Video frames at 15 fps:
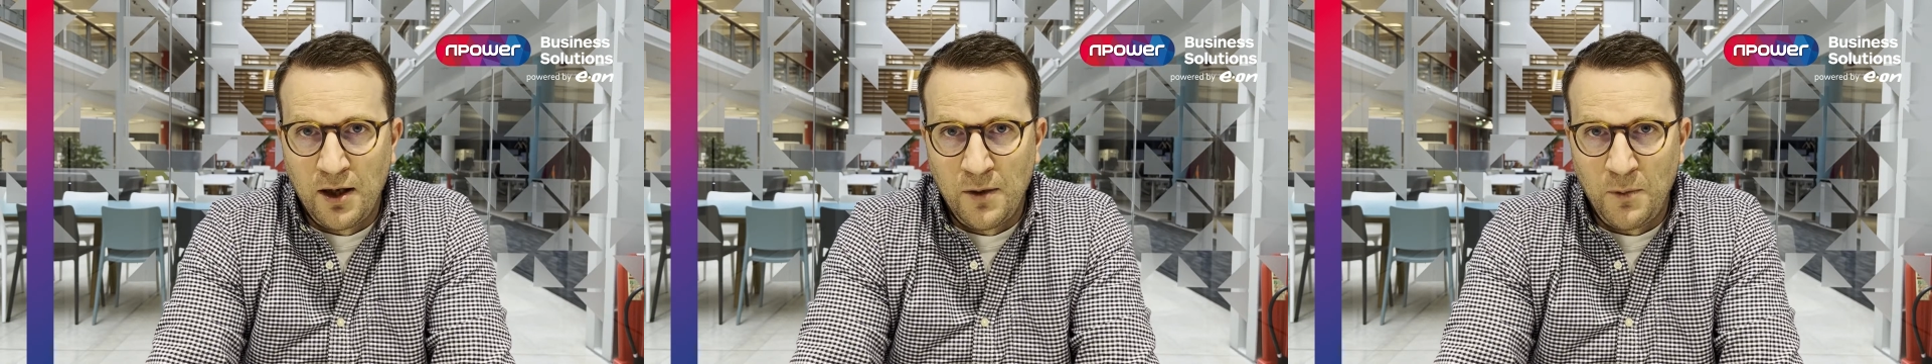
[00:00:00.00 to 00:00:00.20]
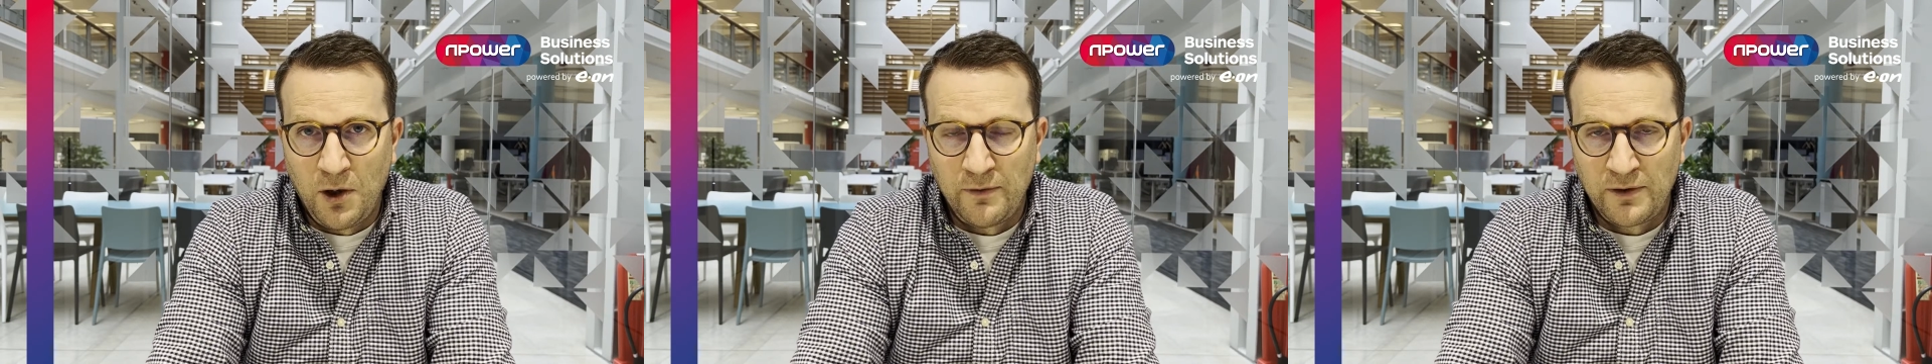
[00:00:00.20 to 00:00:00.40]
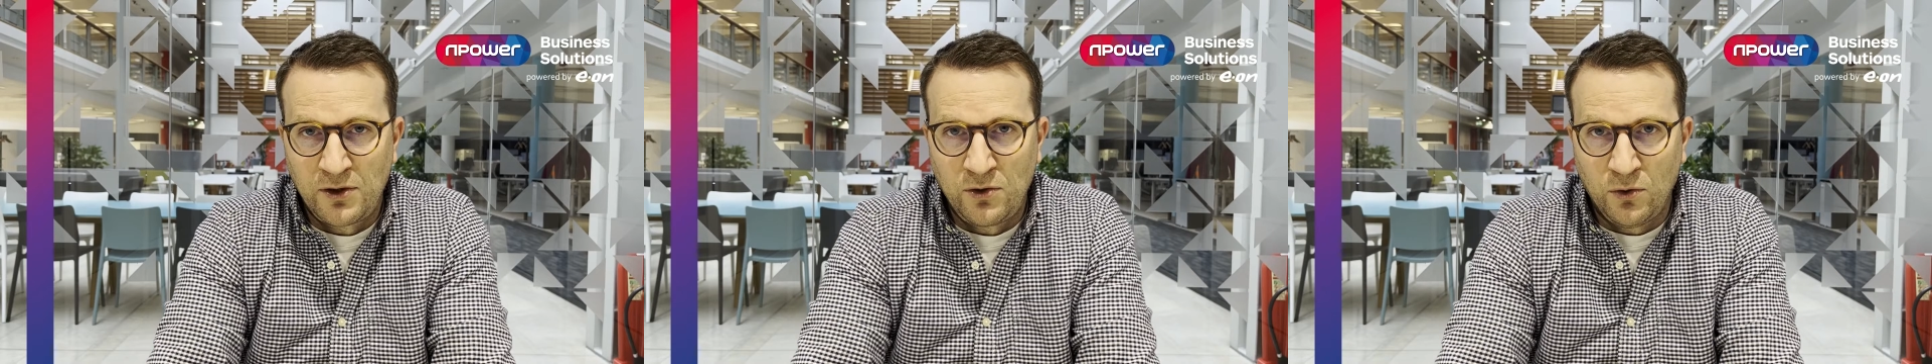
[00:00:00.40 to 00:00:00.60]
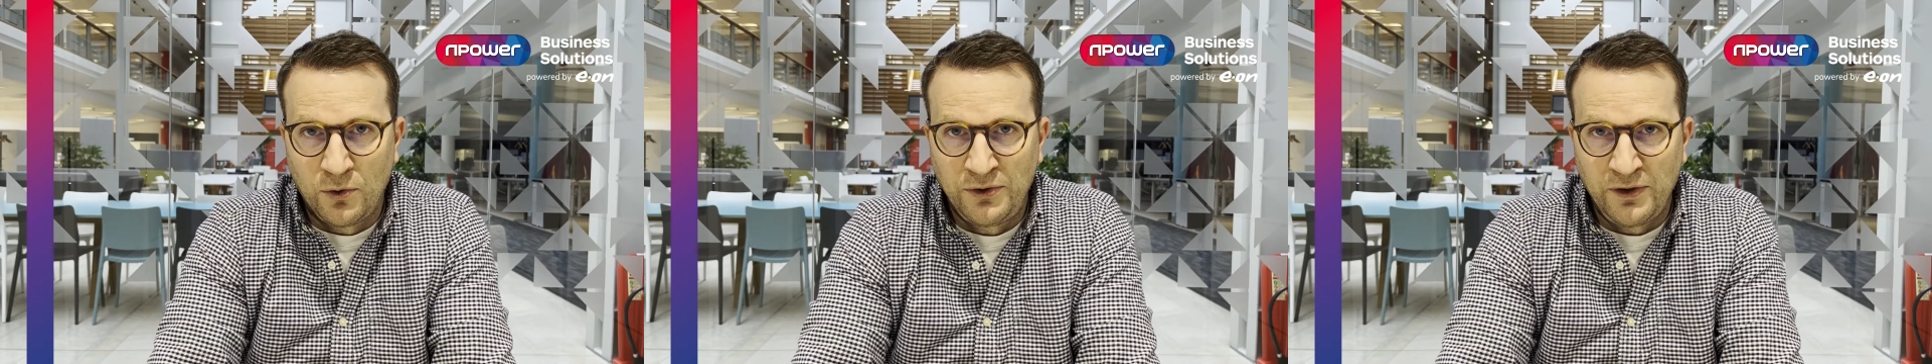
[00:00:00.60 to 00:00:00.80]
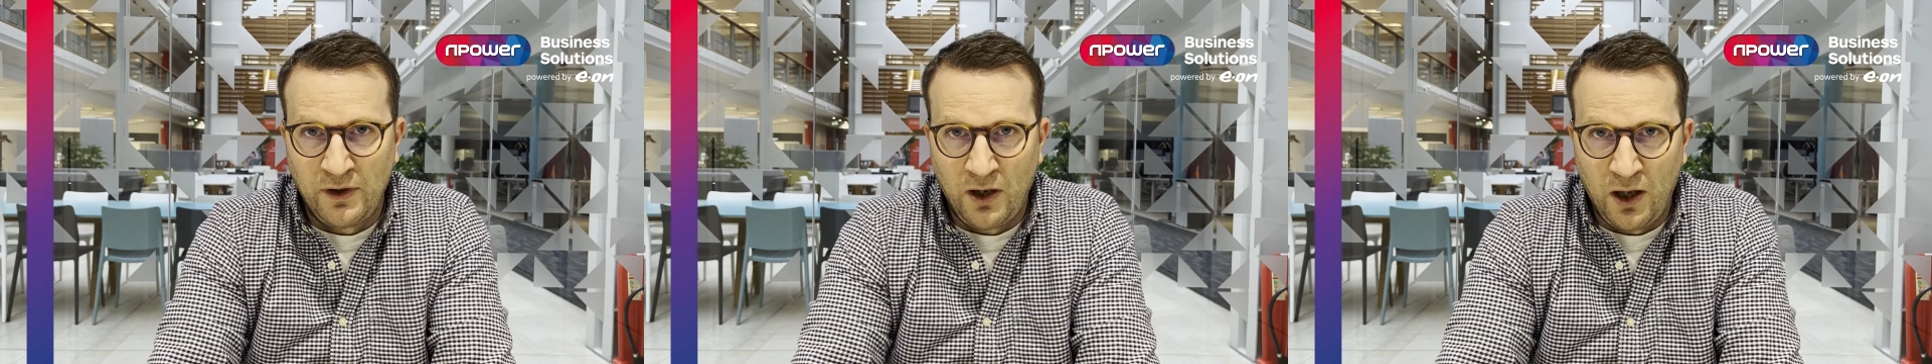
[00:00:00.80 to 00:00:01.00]
over the
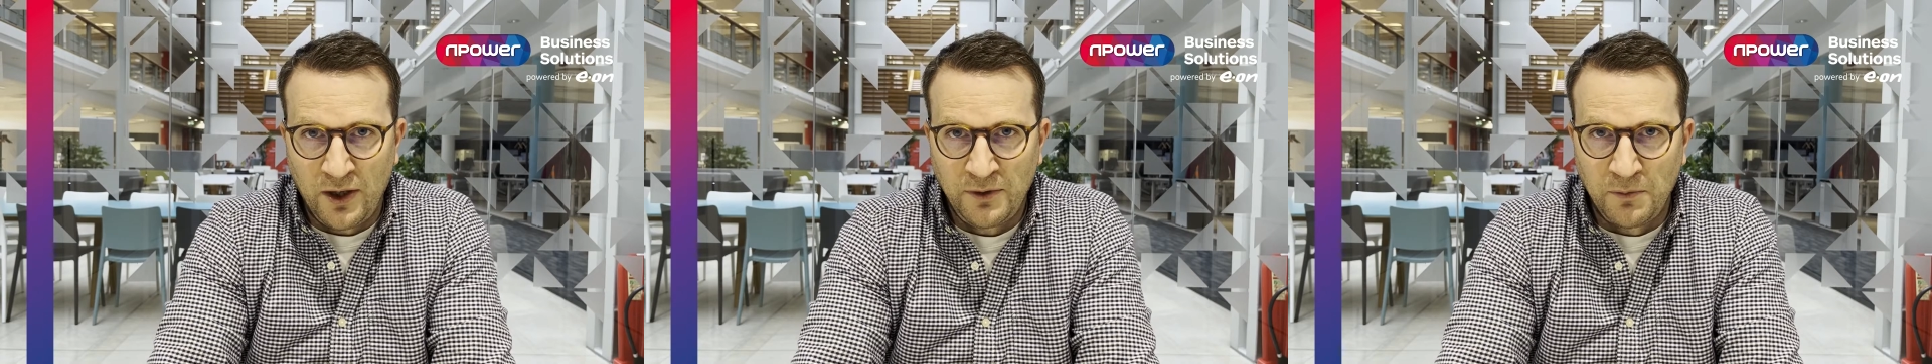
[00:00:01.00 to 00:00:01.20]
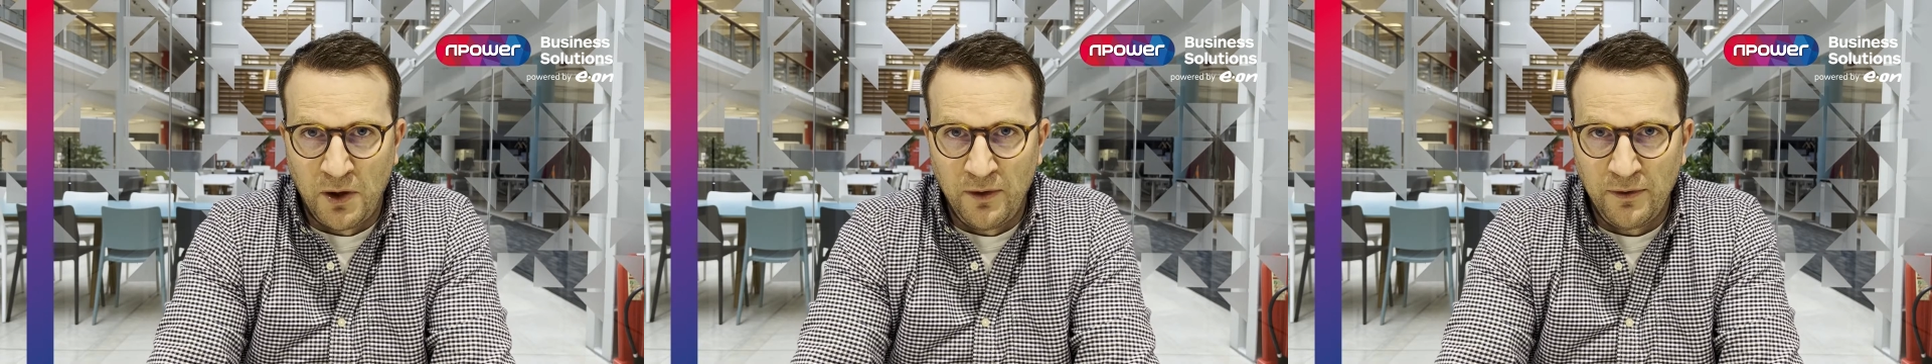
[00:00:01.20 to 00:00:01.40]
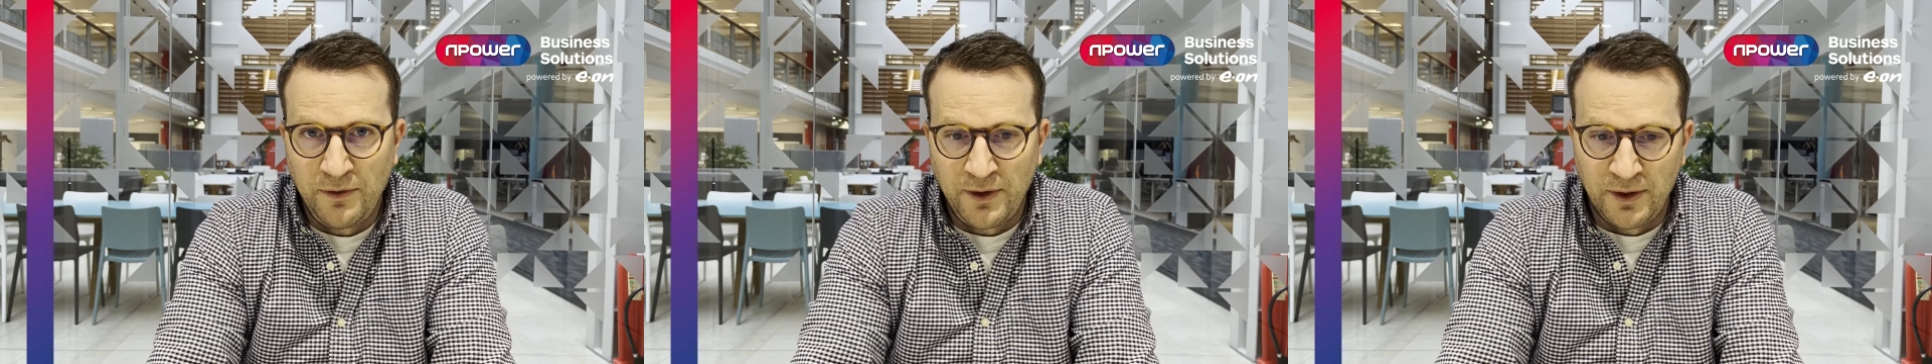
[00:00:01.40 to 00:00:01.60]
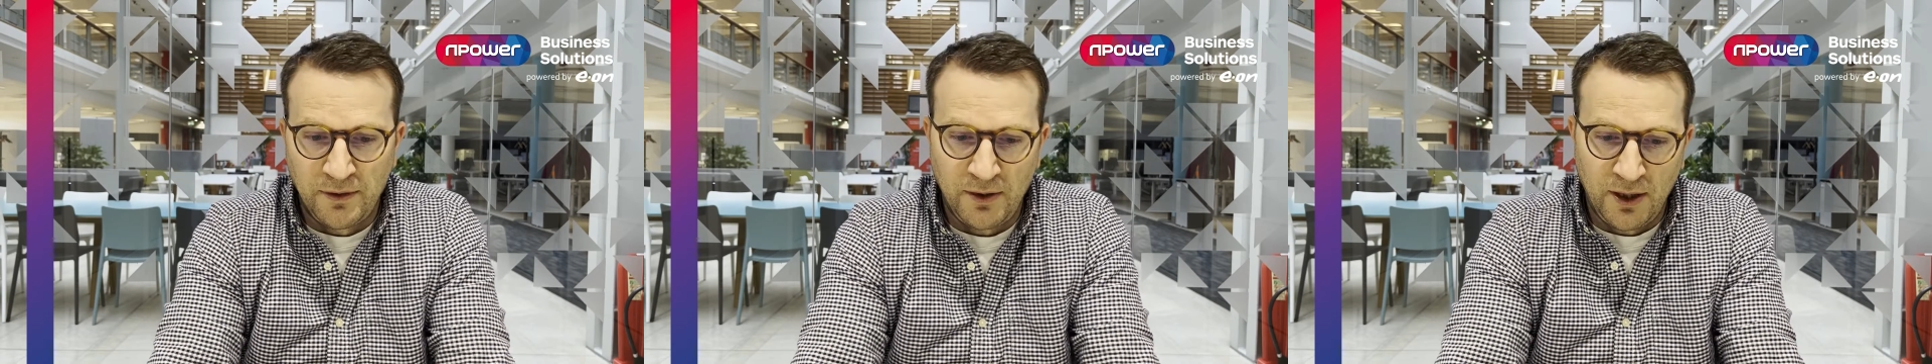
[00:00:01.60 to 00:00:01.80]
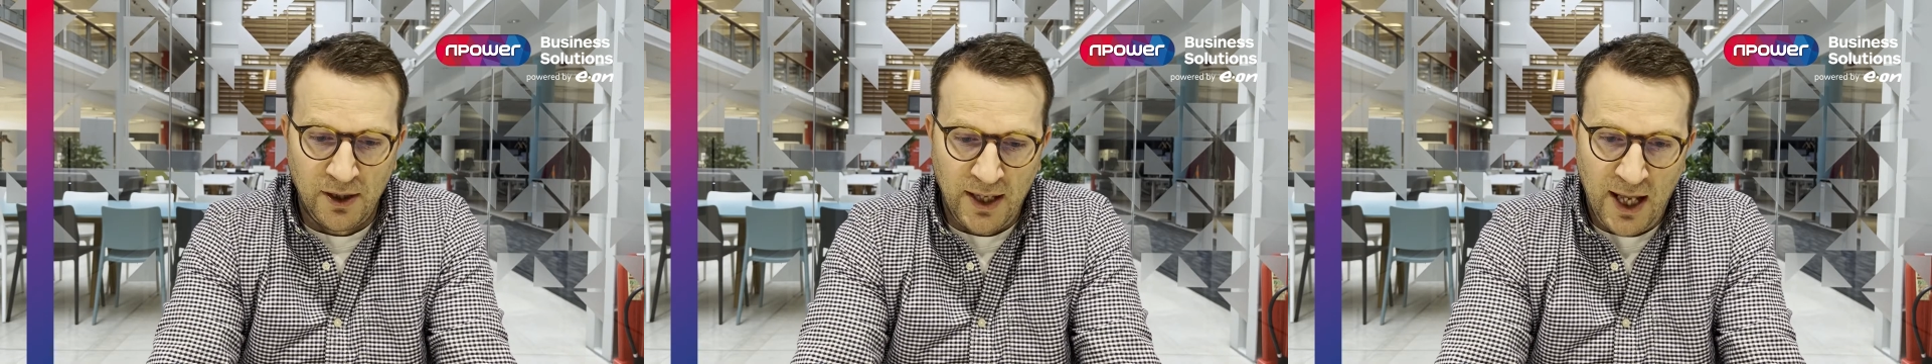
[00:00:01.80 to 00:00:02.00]
course of the last month
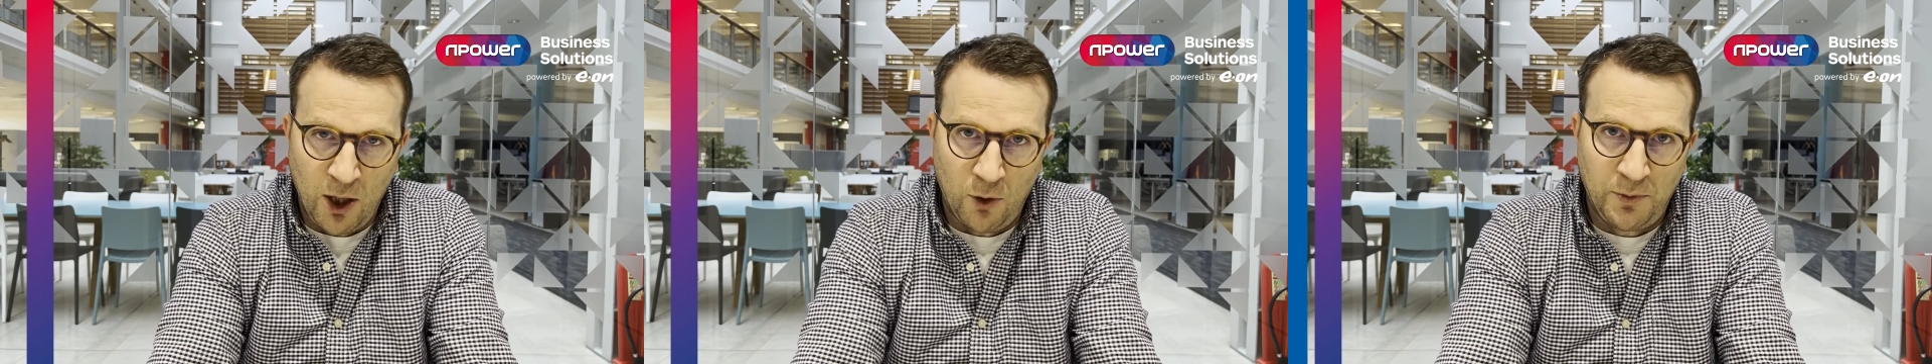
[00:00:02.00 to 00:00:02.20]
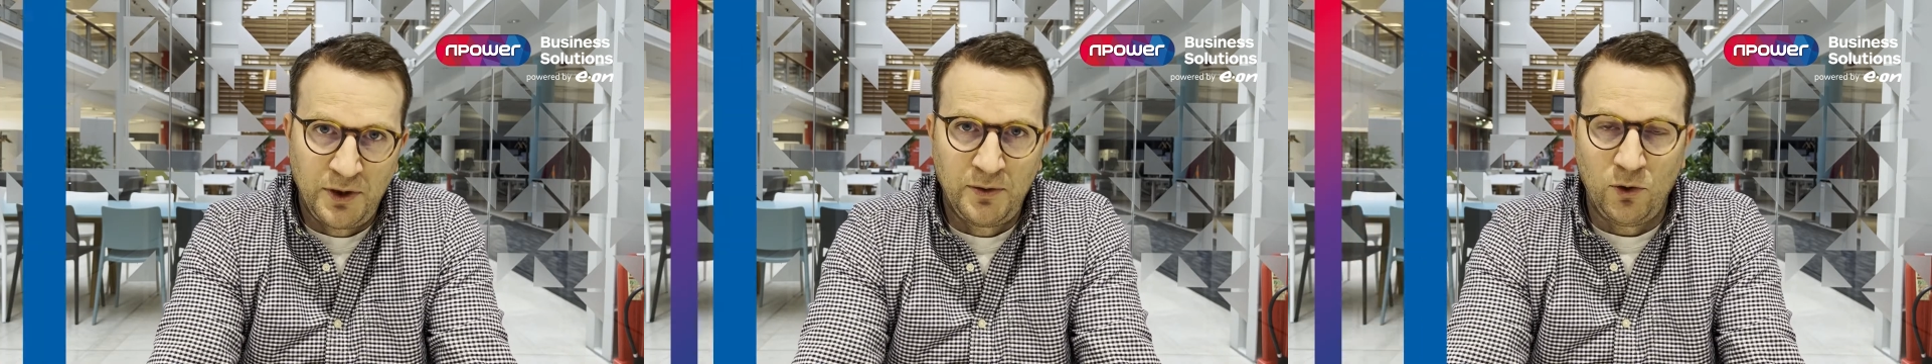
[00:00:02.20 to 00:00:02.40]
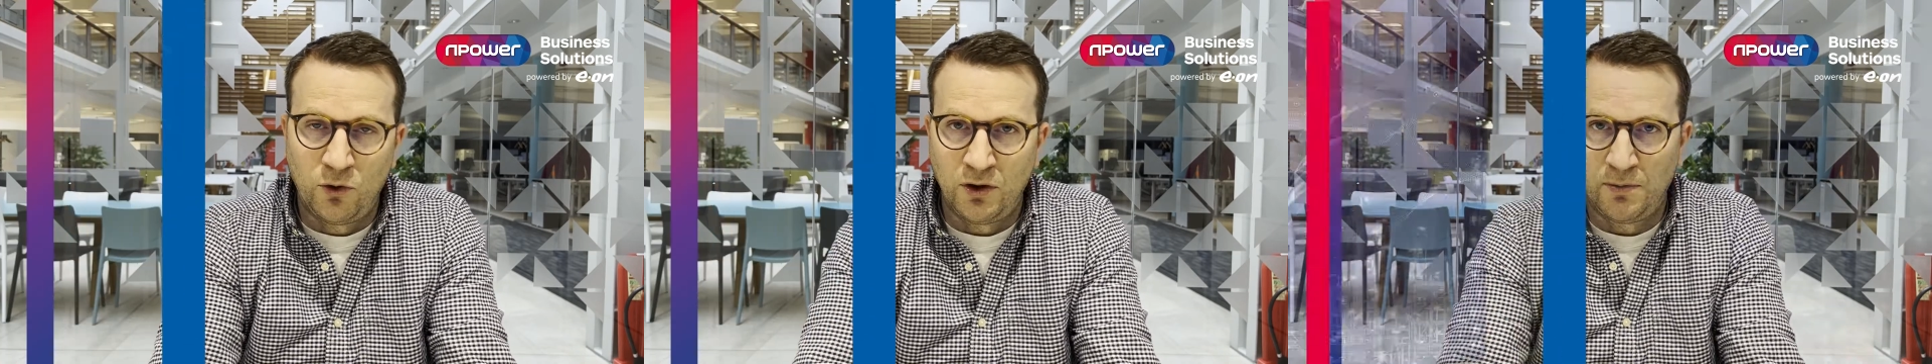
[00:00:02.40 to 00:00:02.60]
and helped oil